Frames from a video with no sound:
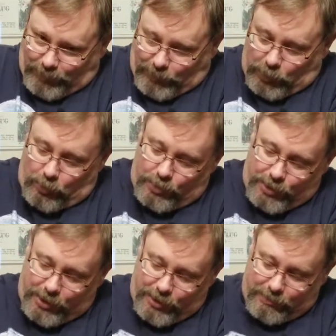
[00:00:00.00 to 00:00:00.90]
Of
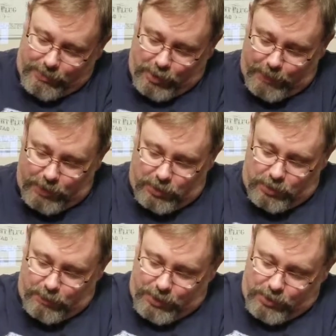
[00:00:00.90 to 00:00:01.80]
course, I didn't expect it
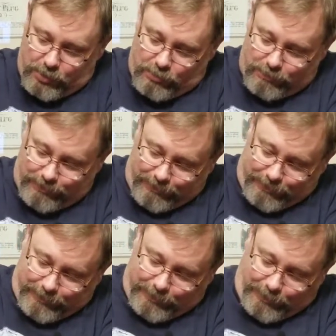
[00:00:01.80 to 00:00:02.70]
to be so
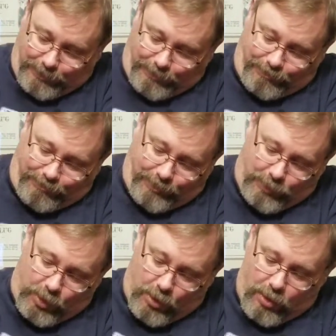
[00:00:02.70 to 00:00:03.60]

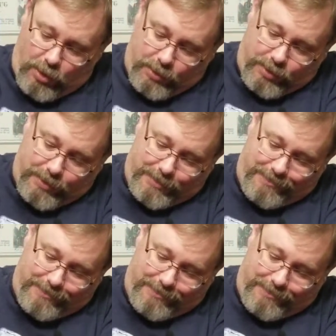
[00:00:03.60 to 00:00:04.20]
hard that,